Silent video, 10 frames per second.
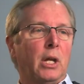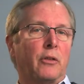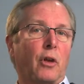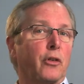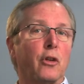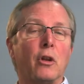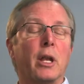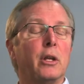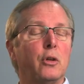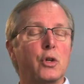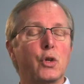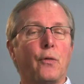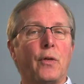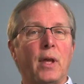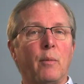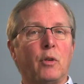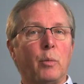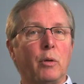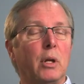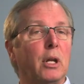It's also not unusual for them
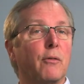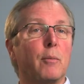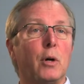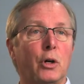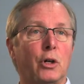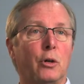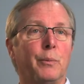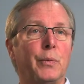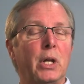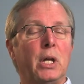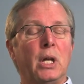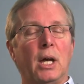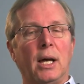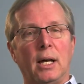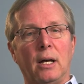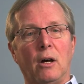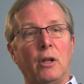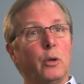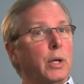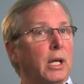to be reading from home
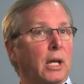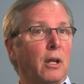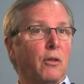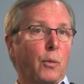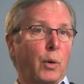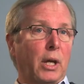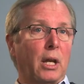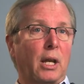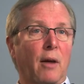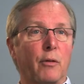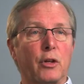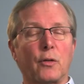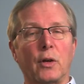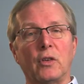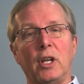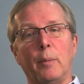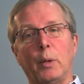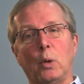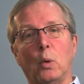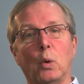on the weekends for weekend coverage, for
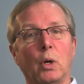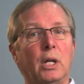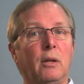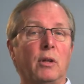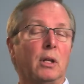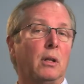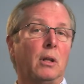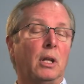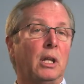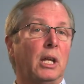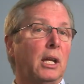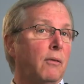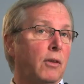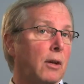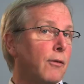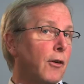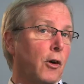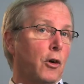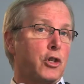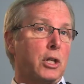example, or even in the evening for
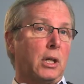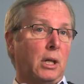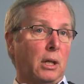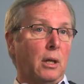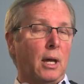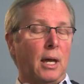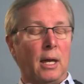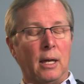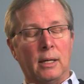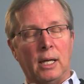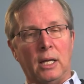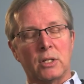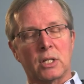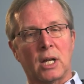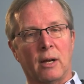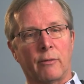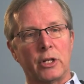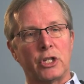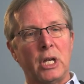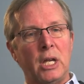urgent case
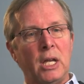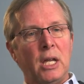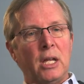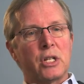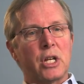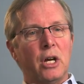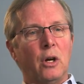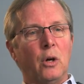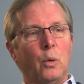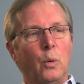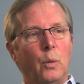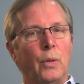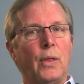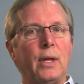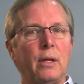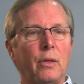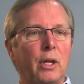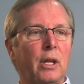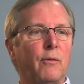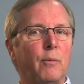coverage. So
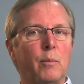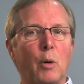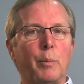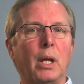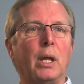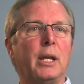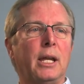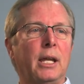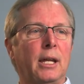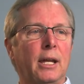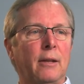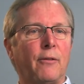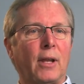the mobility and